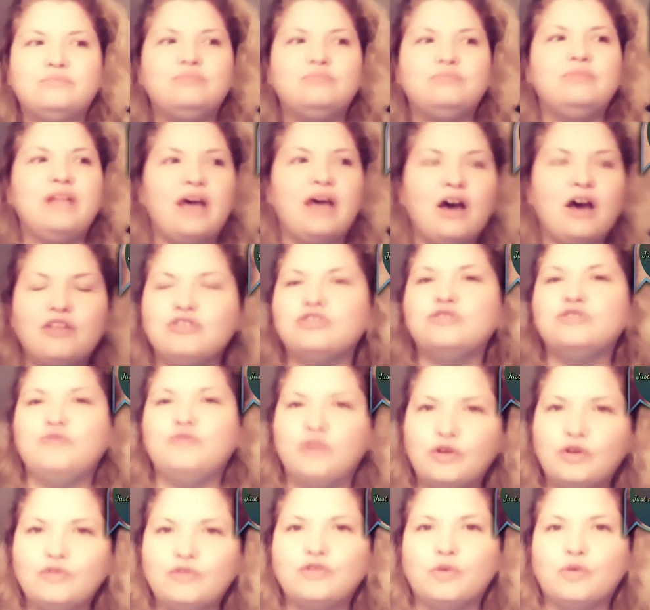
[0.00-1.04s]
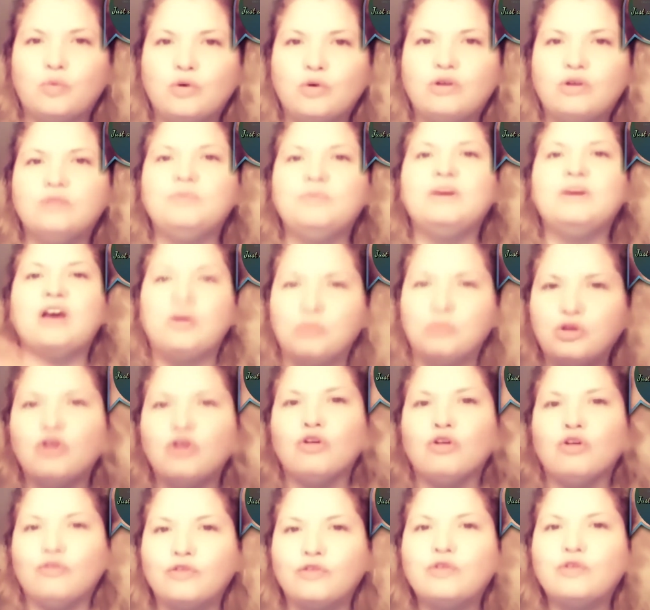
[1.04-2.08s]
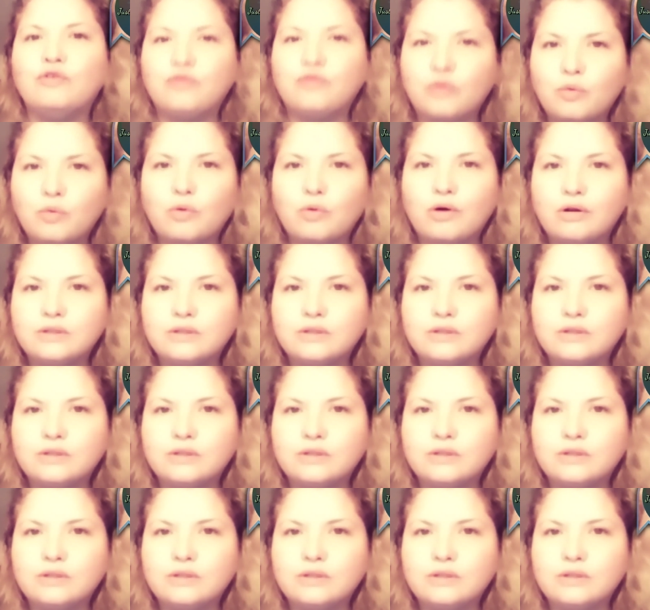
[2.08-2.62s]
let others' view of the world become your view of the world.